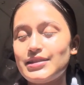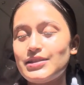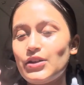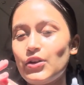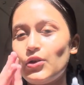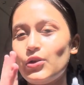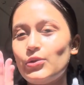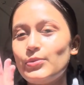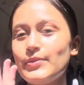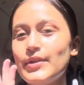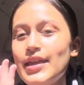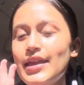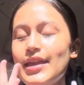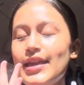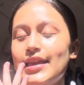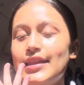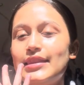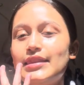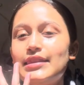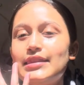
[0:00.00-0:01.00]
so
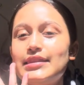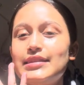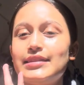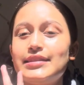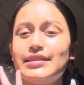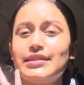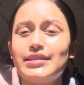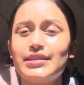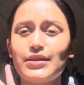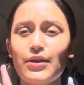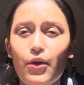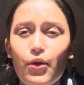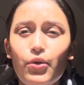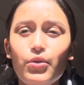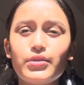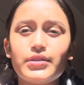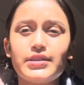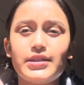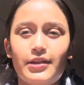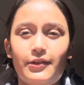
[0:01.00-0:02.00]
it's so
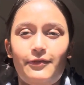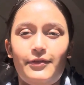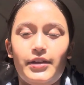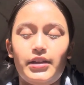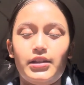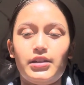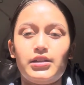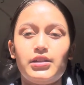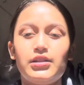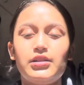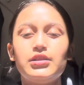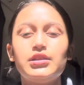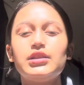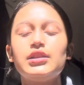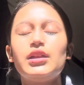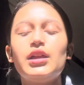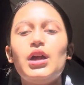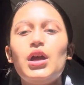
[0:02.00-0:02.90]
difficult.